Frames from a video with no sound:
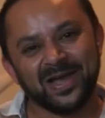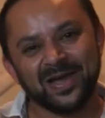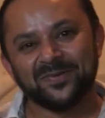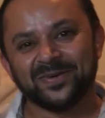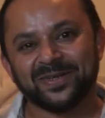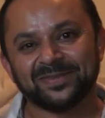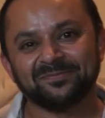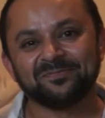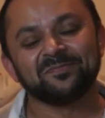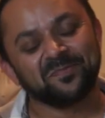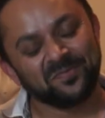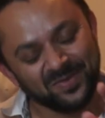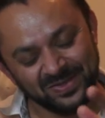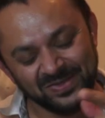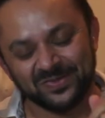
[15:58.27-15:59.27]
Come on,
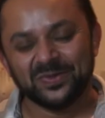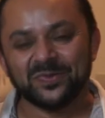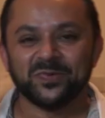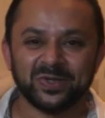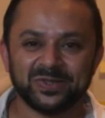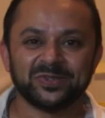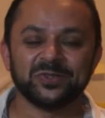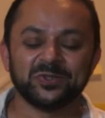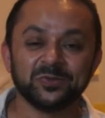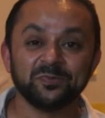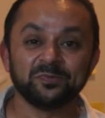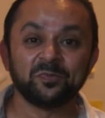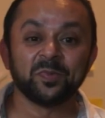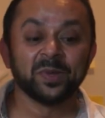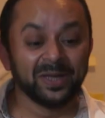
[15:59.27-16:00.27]
you know what to do.
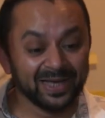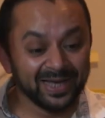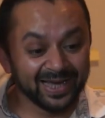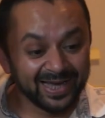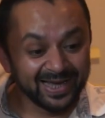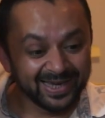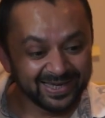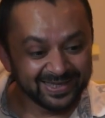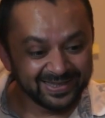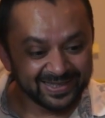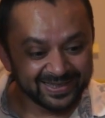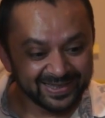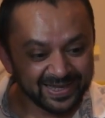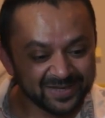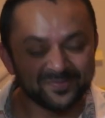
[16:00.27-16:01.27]
Hit
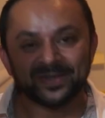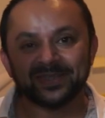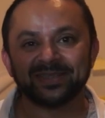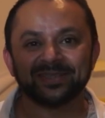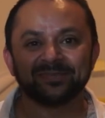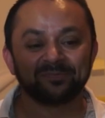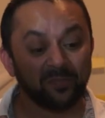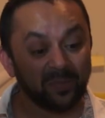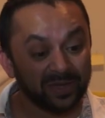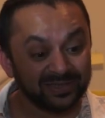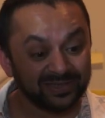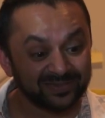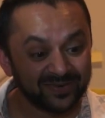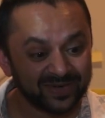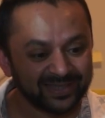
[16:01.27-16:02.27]
that like button.
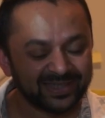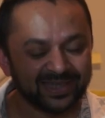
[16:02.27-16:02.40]
It's right